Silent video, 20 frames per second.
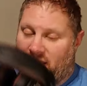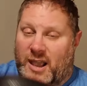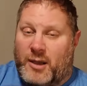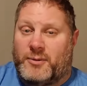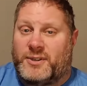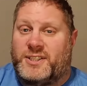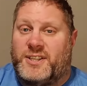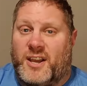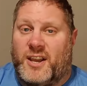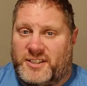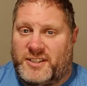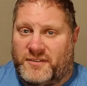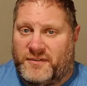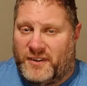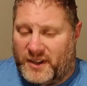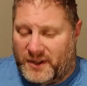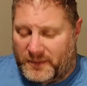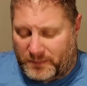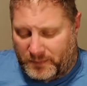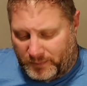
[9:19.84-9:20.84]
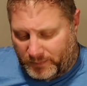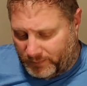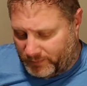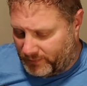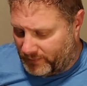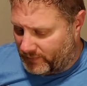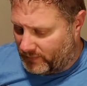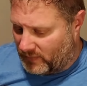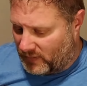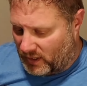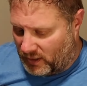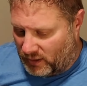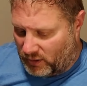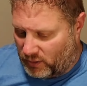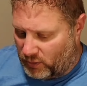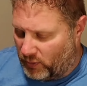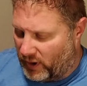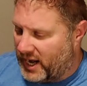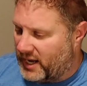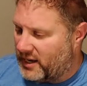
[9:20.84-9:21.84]
That was tons of fun.
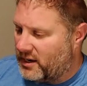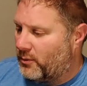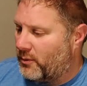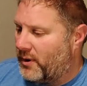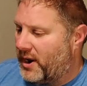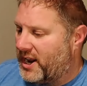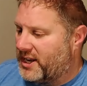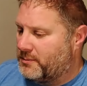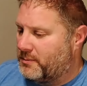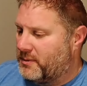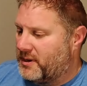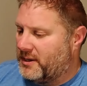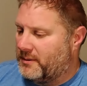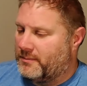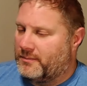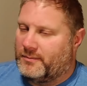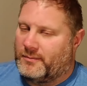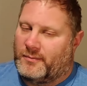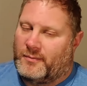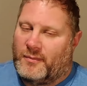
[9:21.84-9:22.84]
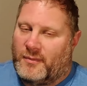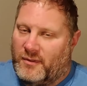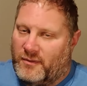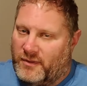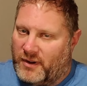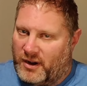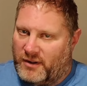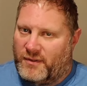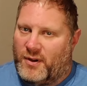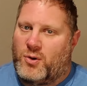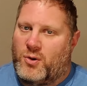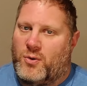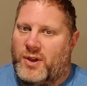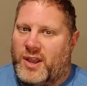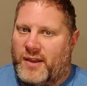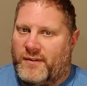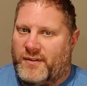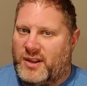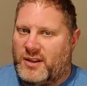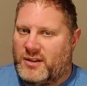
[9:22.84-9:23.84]
Great arrangement. Very vocal
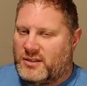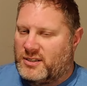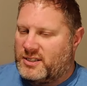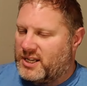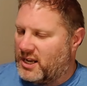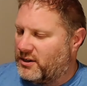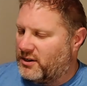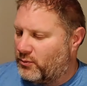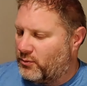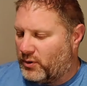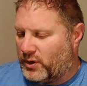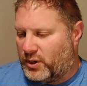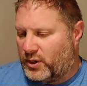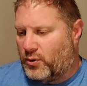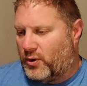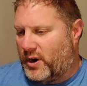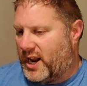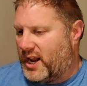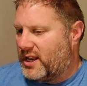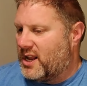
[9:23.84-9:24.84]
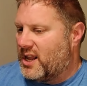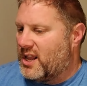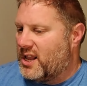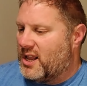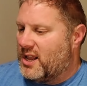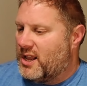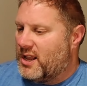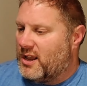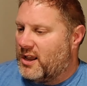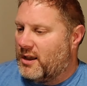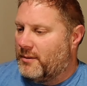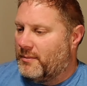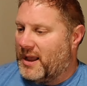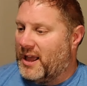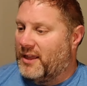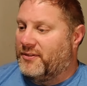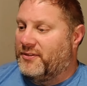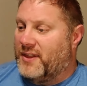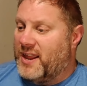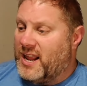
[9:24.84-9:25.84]
heavy. Sounded really great.
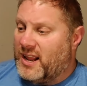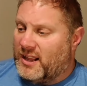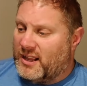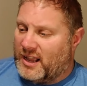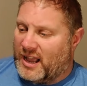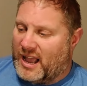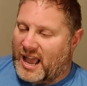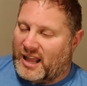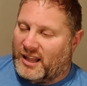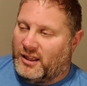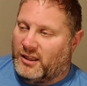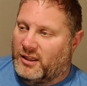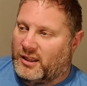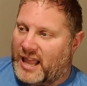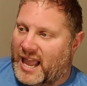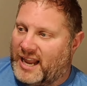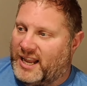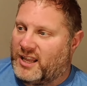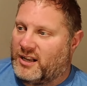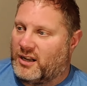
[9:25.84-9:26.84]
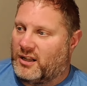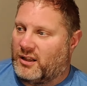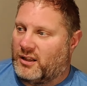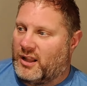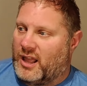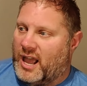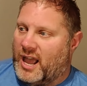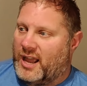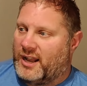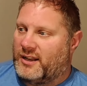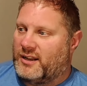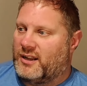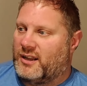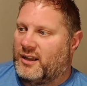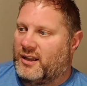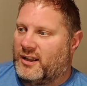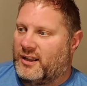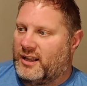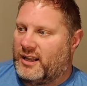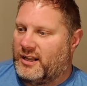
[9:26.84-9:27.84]
I think I like it a
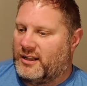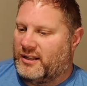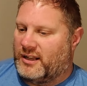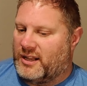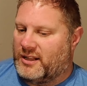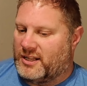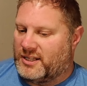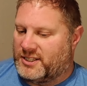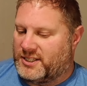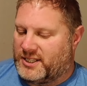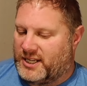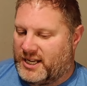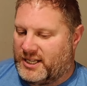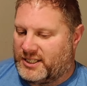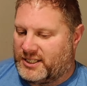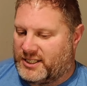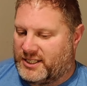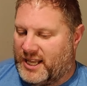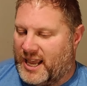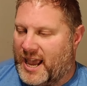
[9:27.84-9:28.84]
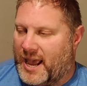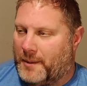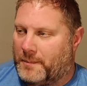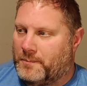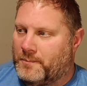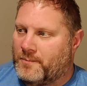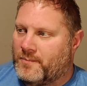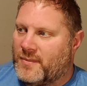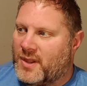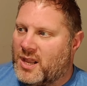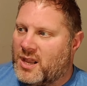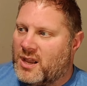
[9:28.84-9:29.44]
lot in the sense that